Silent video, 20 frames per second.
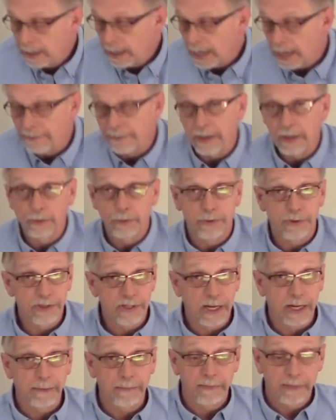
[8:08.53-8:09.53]
And then do the
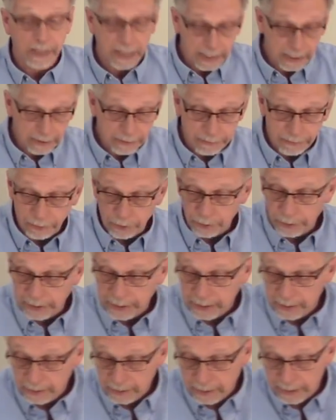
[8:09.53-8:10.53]
same thing, 30,